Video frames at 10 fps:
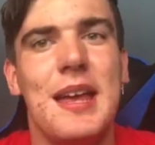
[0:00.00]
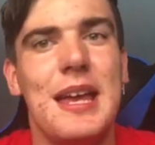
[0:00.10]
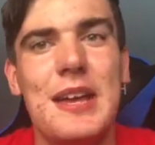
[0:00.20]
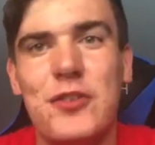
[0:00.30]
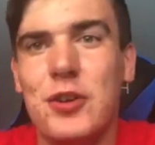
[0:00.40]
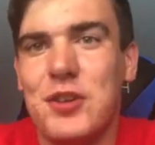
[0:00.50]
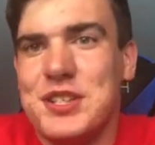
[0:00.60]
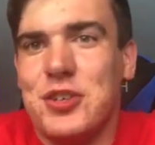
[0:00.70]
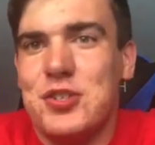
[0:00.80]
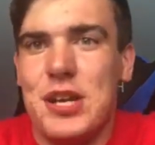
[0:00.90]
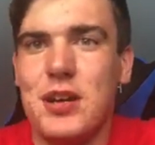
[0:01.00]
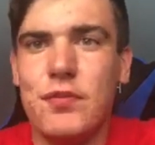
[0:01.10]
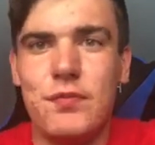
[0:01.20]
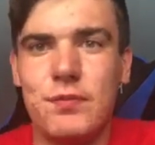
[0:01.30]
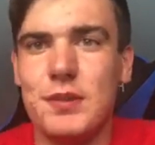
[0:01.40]
if you guys are good
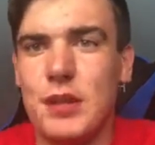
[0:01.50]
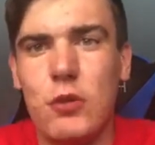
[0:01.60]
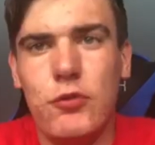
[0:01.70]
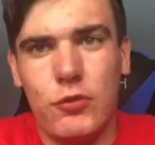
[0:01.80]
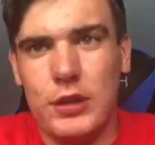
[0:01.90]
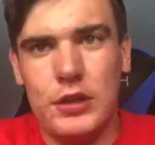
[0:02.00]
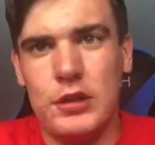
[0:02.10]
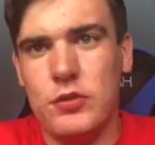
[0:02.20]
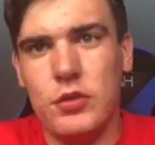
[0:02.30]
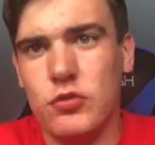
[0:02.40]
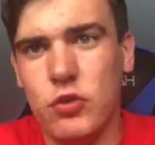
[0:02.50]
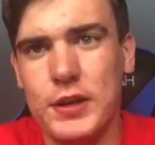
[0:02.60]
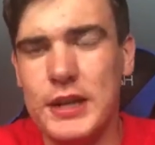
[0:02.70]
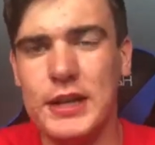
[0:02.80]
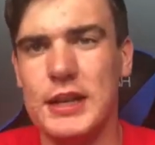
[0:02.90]
enough, go for it. If you can try
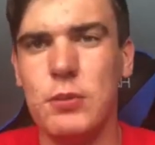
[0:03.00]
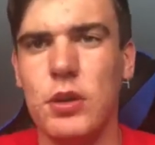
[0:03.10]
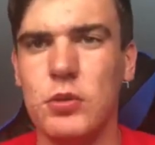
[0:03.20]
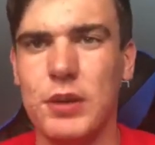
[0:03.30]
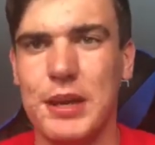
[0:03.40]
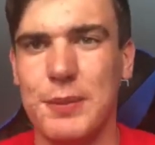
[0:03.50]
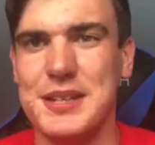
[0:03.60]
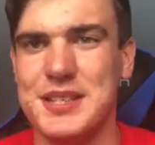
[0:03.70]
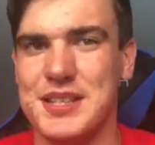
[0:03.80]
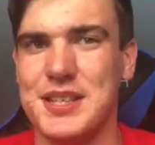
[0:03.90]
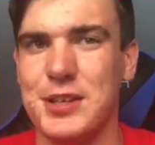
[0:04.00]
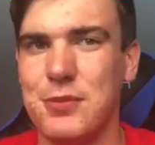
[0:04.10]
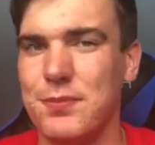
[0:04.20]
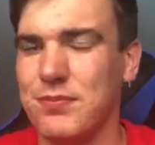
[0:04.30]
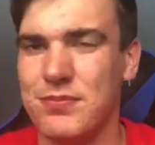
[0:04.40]
and hit Elite 1, you'll get the beta.
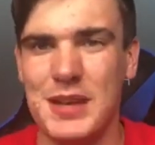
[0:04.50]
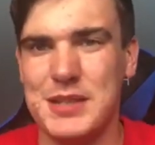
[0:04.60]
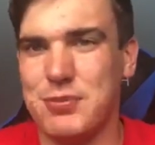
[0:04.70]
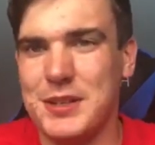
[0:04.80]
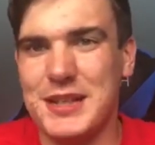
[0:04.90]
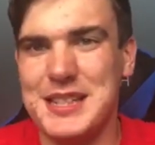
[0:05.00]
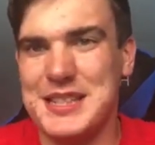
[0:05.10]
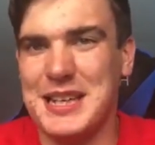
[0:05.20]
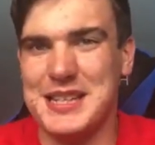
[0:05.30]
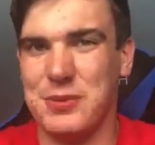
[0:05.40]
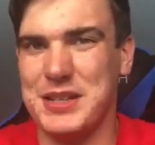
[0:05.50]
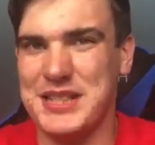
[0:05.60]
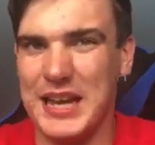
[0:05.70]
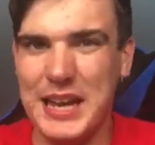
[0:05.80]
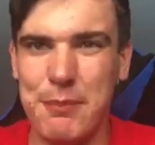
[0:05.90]
So that's pretty easy. That's the way
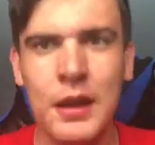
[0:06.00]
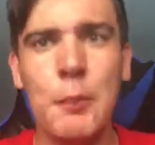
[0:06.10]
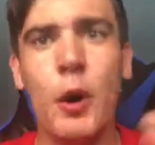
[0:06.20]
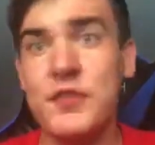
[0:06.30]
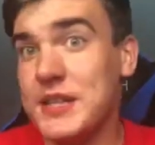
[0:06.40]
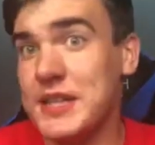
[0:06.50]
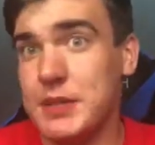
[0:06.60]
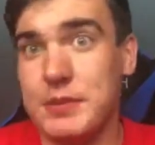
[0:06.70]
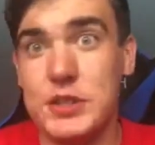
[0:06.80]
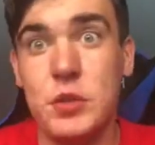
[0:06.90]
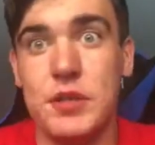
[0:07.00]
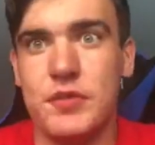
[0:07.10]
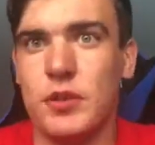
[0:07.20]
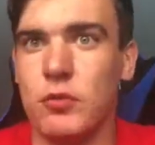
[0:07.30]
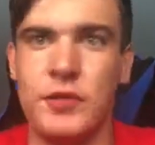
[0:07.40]
to get in. But obviously that's going to be too
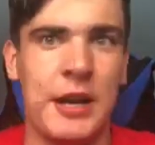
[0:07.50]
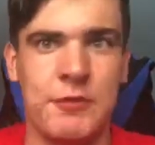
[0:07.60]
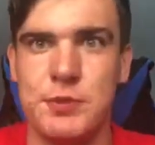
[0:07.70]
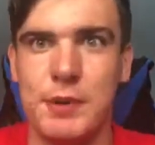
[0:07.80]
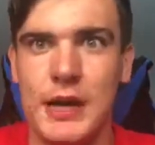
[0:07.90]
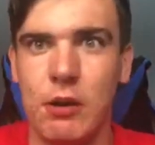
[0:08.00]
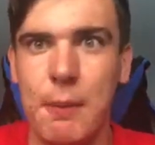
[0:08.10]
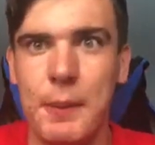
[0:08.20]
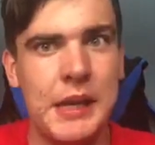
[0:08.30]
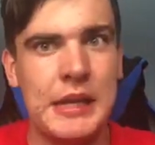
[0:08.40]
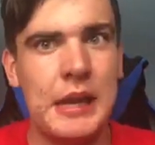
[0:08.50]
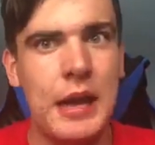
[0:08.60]
difficult for the average player like me,